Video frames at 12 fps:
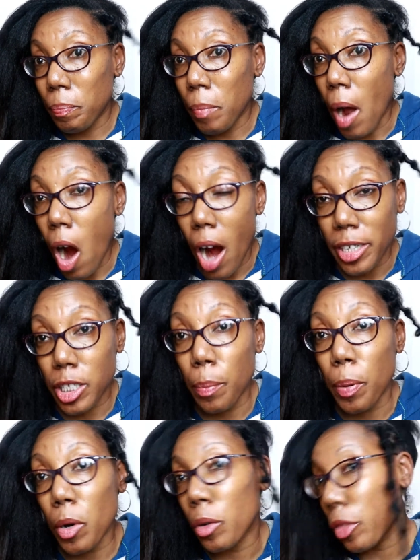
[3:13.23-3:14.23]
hard to
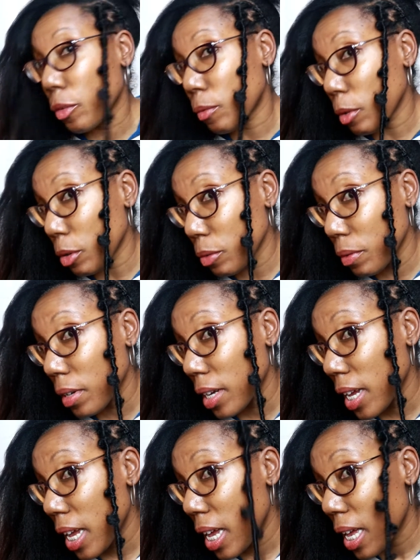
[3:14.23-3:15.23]
pull through.
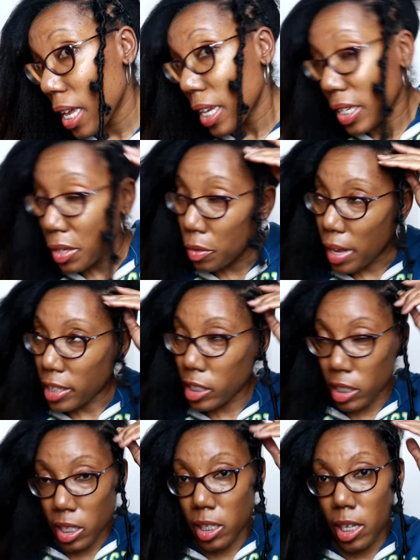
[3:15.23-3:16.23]
So that's
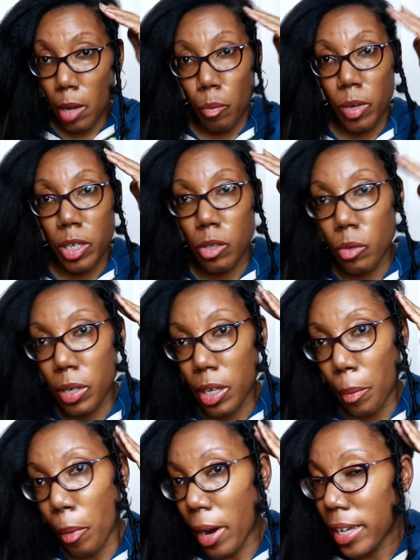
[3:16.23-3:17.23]
just a tip when you're doing
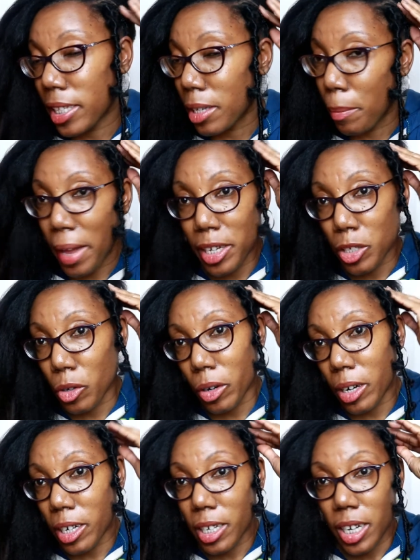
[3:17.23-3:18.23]
your braids, to make
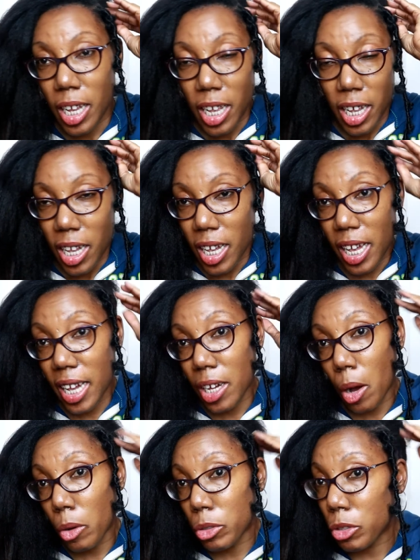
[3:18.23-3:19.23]
sure it
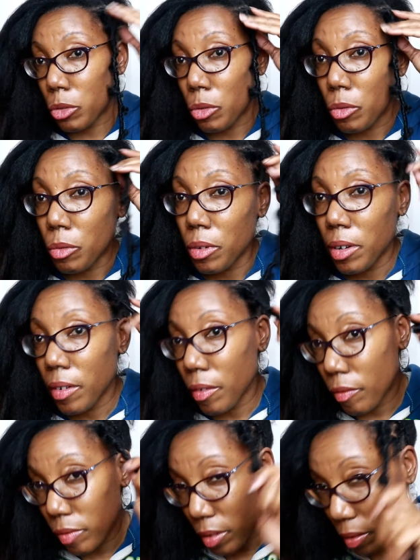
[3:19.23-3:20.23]
goes through
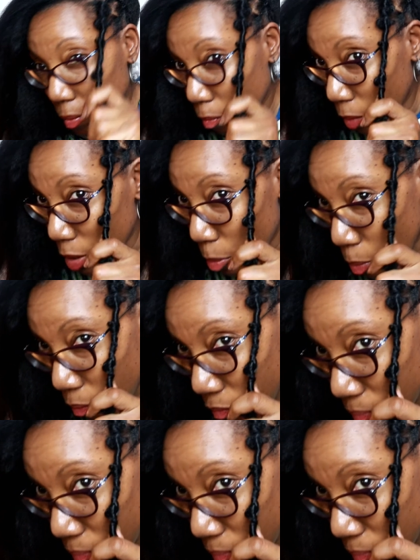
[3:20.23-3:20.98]
when you